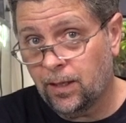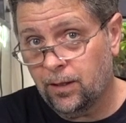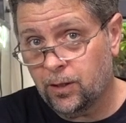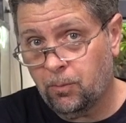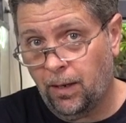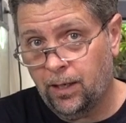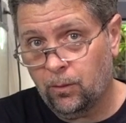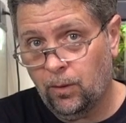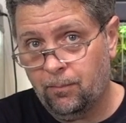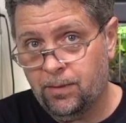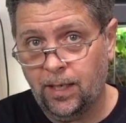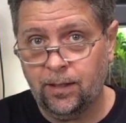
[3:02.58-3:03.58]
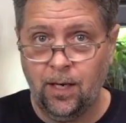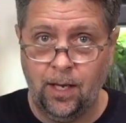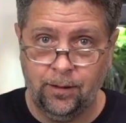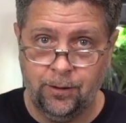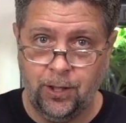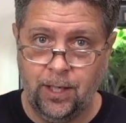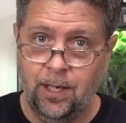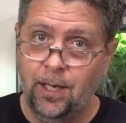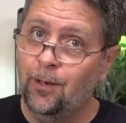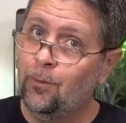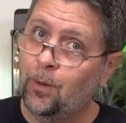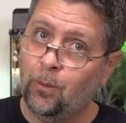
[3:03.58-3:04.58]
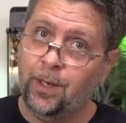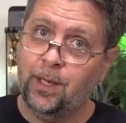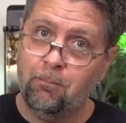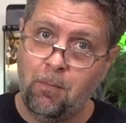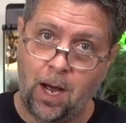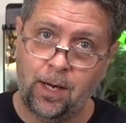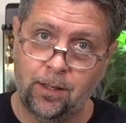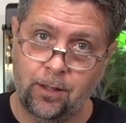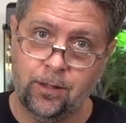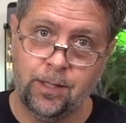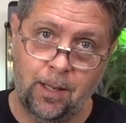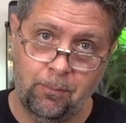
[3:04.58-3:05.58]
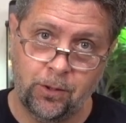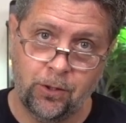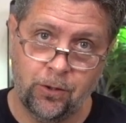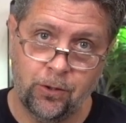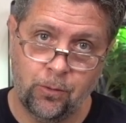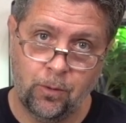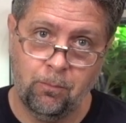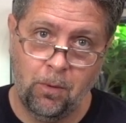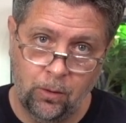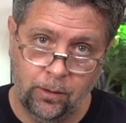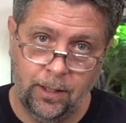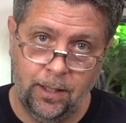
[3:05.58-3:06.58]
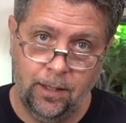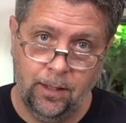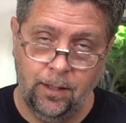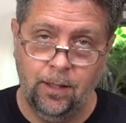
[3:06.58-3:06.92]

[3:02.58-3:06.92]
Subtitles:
of the SpyderWeb technology, where we can monitor temperatures remotely.